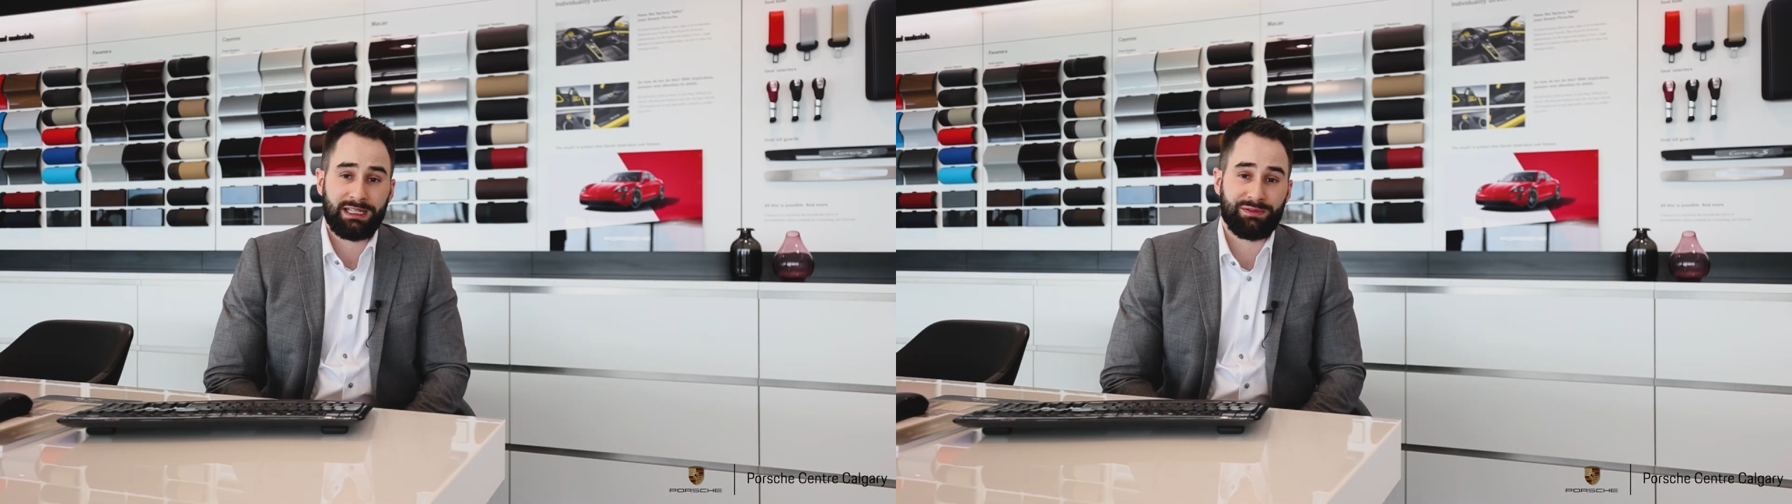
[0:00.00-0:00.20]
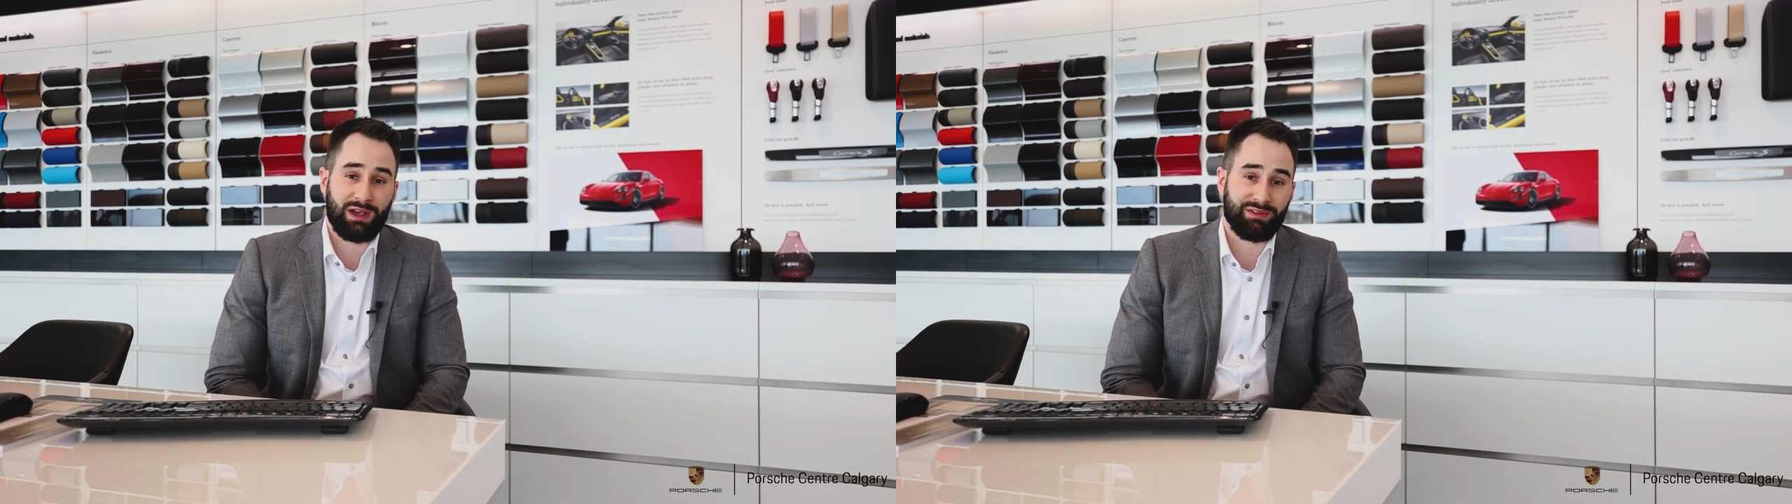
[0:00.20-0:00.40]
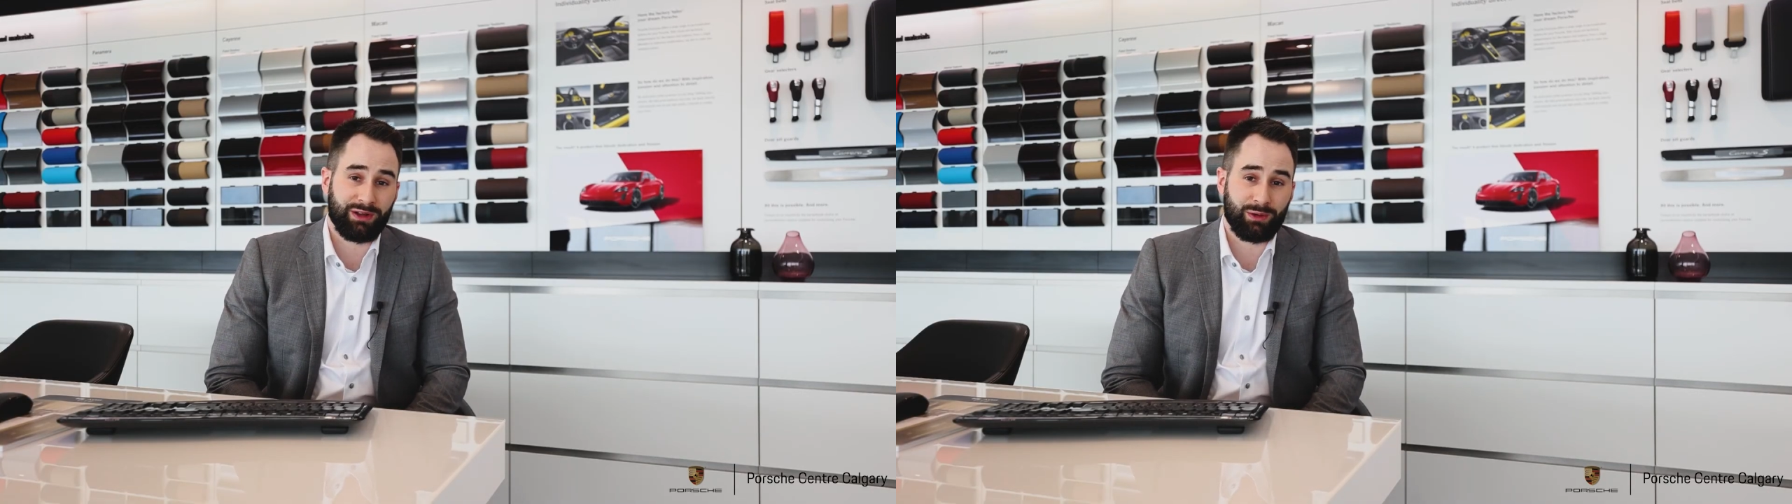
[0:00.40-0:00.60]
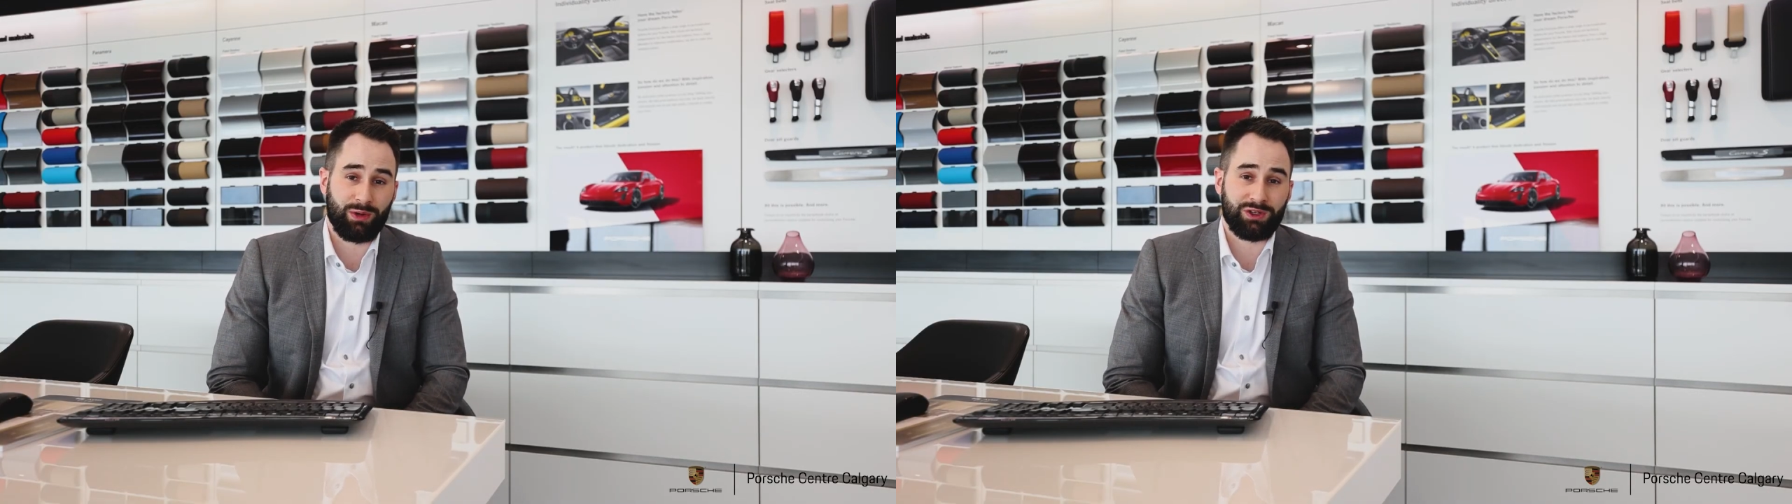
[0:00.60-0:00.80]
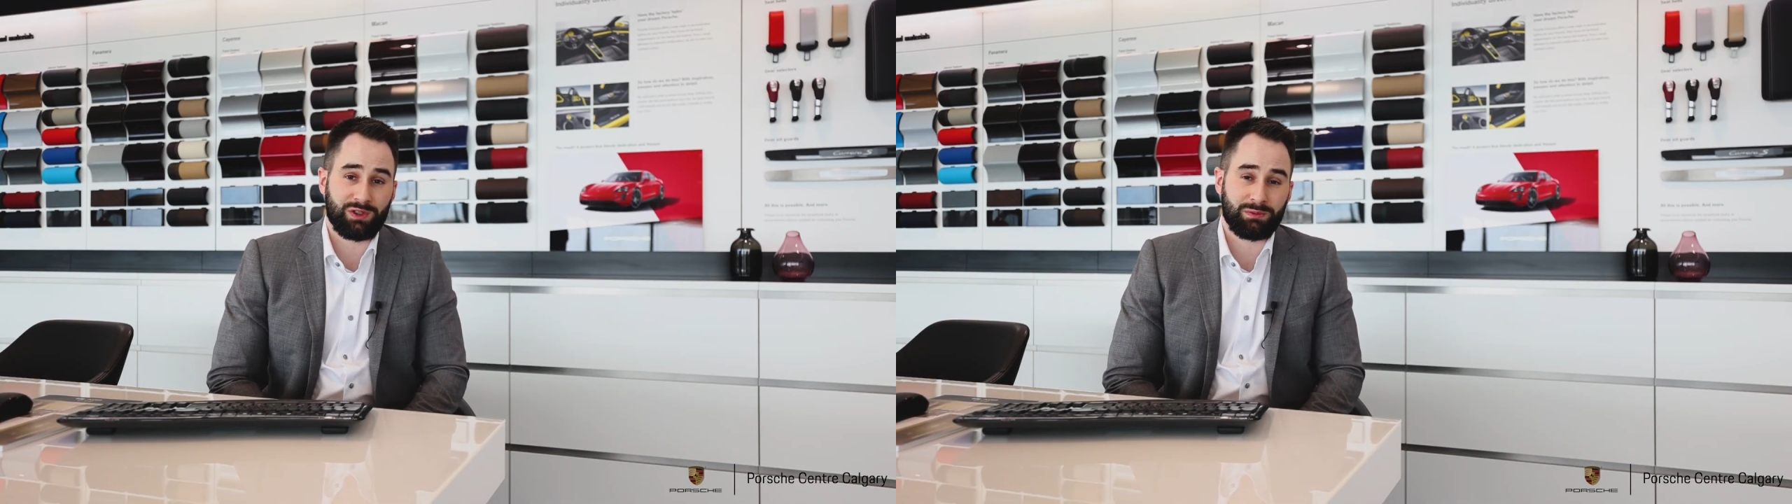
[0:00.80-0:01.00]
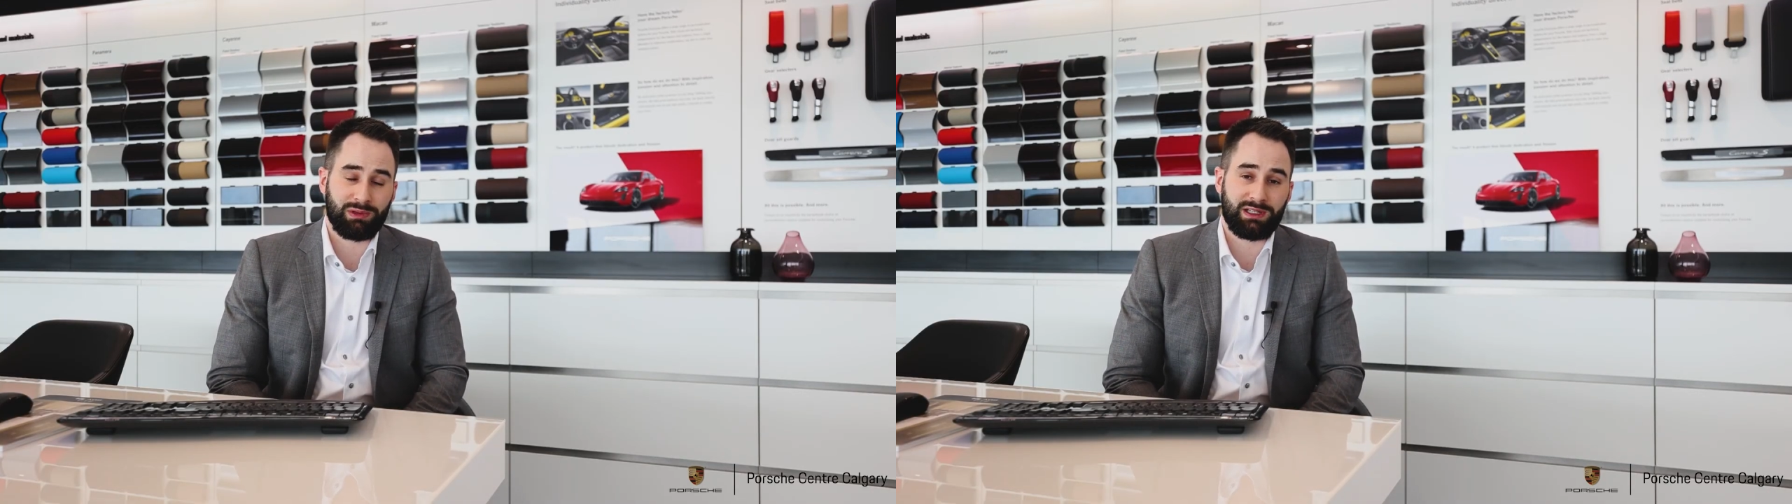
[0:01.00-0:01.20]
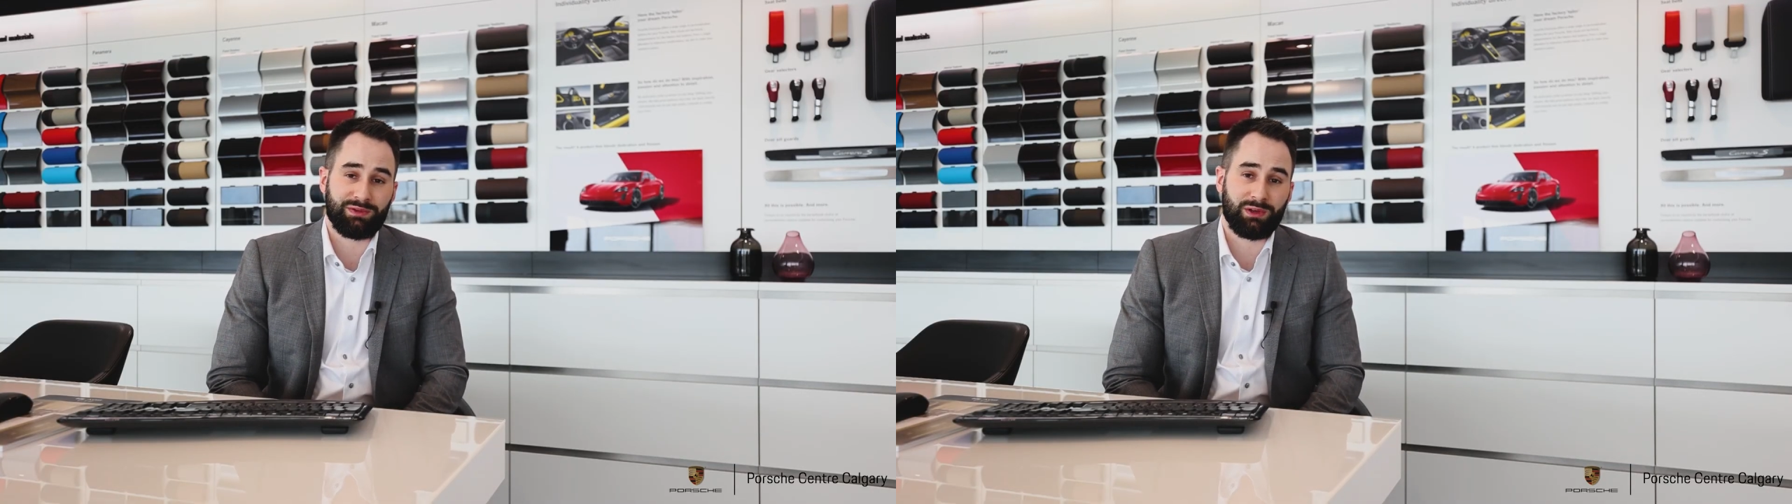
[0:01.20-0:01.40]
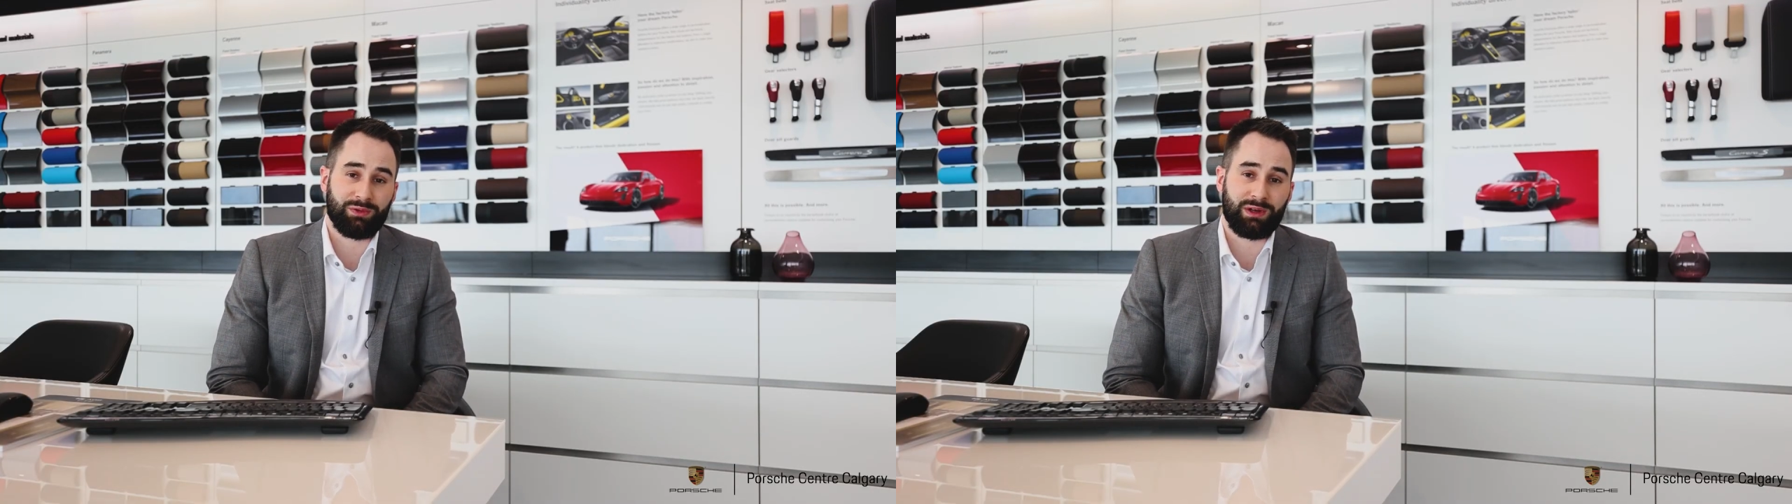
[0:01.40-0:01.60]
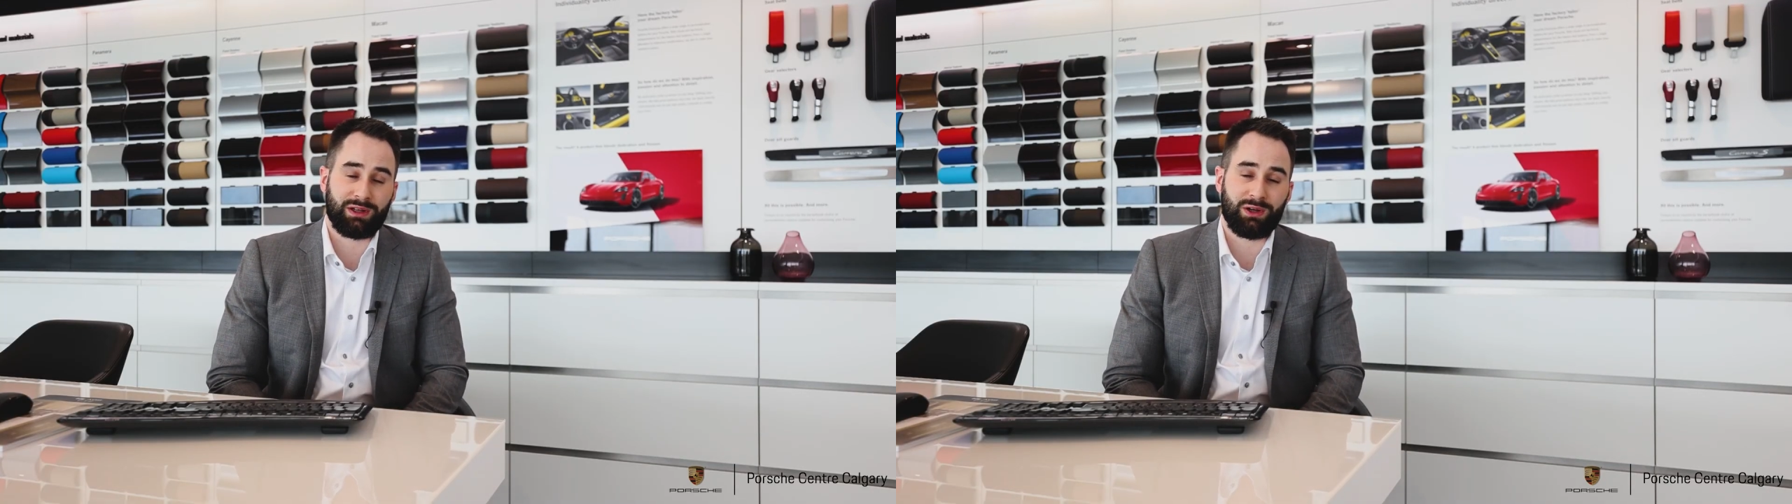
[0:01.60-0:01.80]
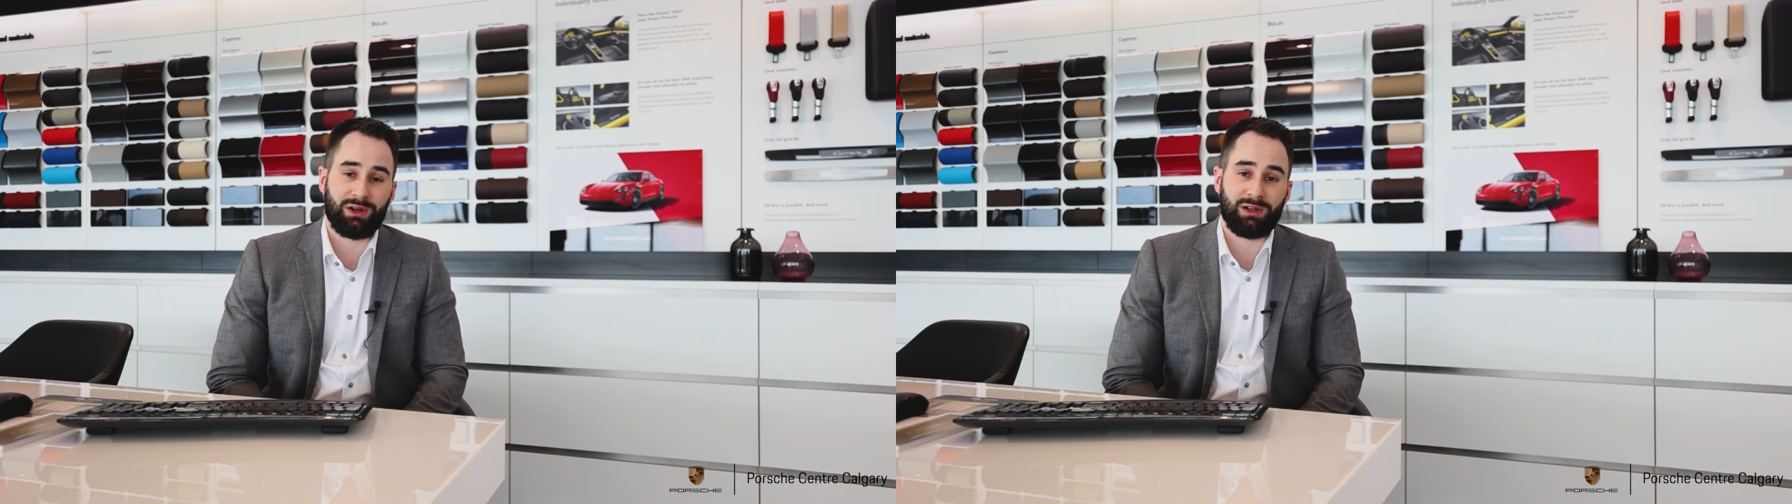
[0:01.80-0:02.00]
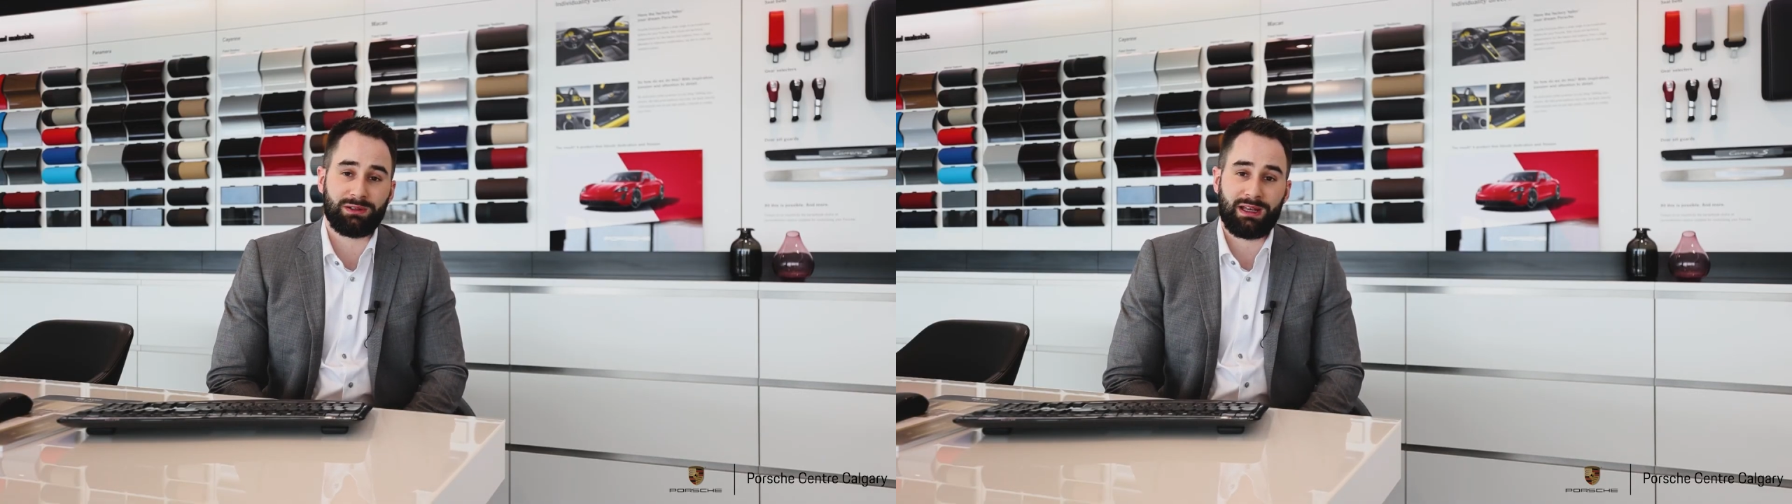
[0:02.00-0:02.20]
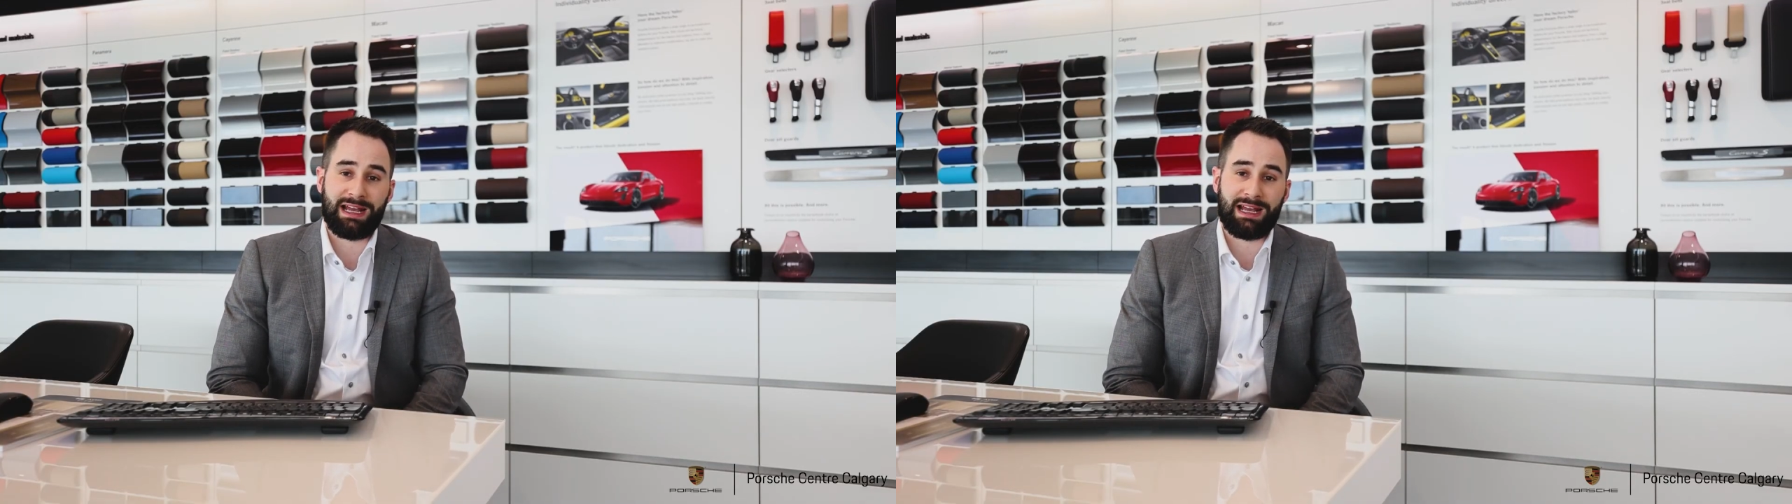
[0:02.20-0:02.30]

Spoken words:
If you have any other questions, please feel free to call